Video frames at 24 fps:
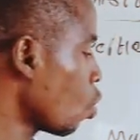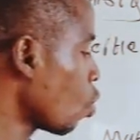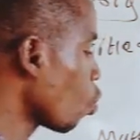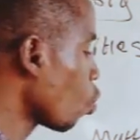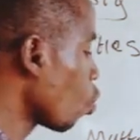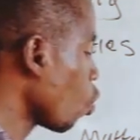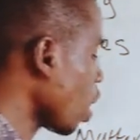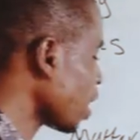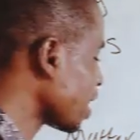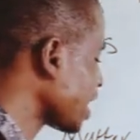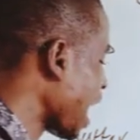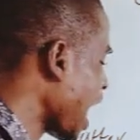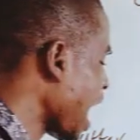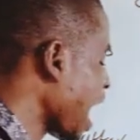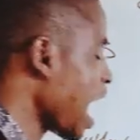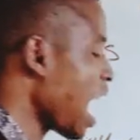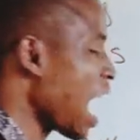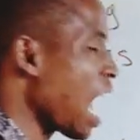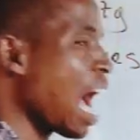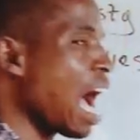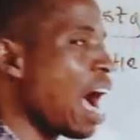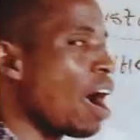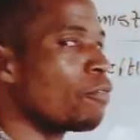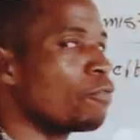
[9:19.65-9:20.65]
Water
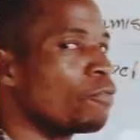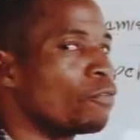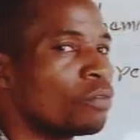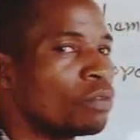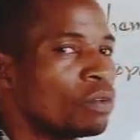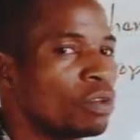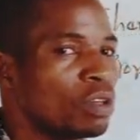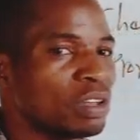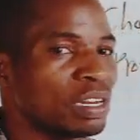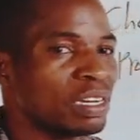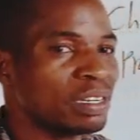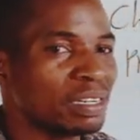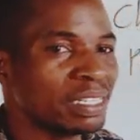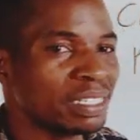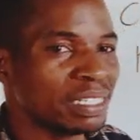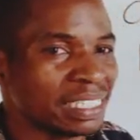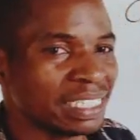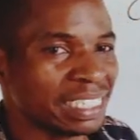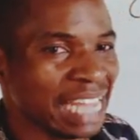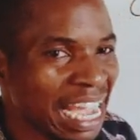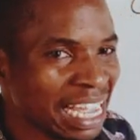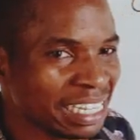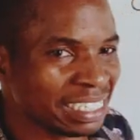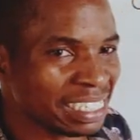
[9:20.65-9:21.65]
have
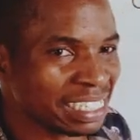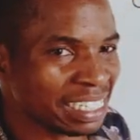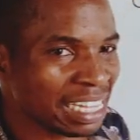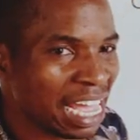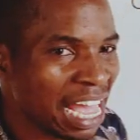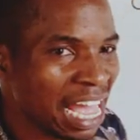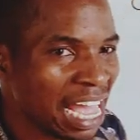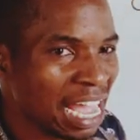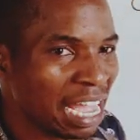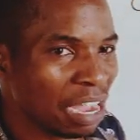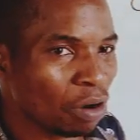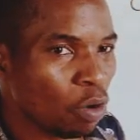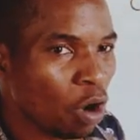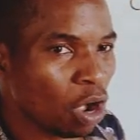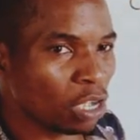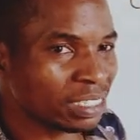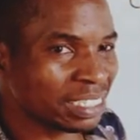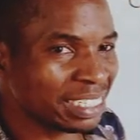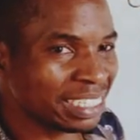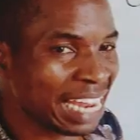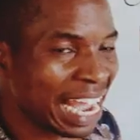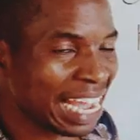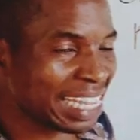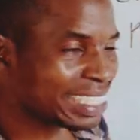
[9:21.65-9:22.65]

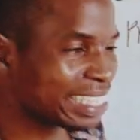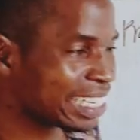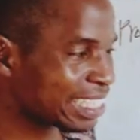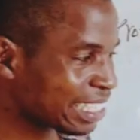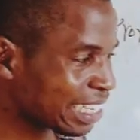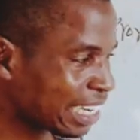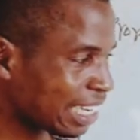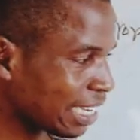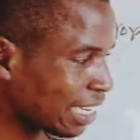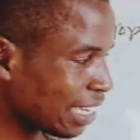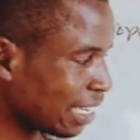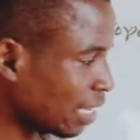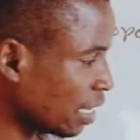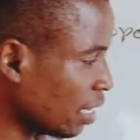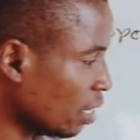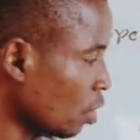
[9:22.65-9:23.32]
density.